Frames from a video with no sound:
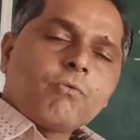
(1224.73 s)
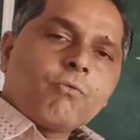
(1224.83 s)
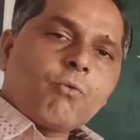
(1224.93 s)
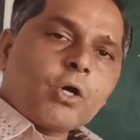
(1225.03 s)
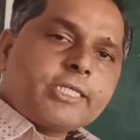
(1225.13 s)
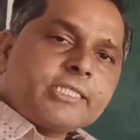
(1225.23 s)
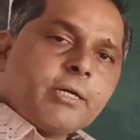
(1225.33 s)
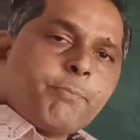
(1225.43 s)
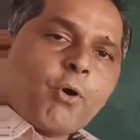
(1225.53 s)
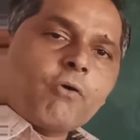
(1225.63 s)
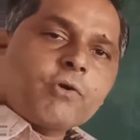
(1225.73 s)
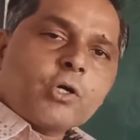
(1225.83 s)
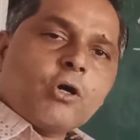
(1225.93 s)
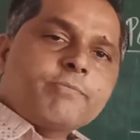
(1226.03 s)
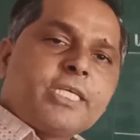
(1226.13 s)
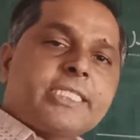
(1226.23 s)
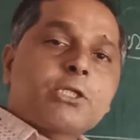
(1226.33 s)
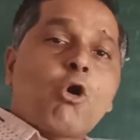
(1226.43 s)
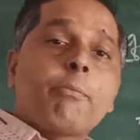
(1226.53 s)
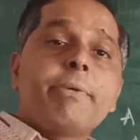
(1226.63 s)
What is the power of
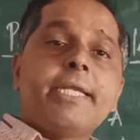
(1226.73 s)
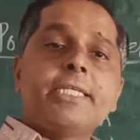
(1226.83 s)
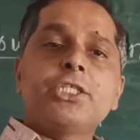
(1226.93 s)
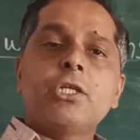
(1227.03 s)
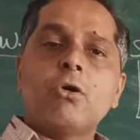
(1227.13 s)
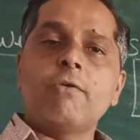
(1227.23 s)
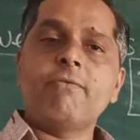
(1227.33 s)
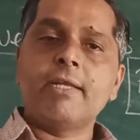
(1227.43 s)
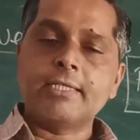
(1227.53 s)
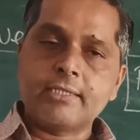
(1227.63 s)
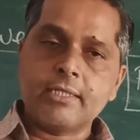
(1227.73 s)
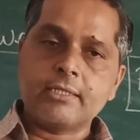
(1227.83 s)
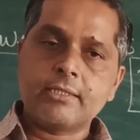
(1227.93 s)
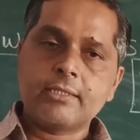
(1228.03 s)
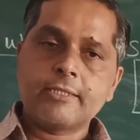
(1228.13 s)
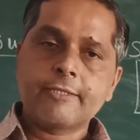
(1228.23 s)
this combination of lenses?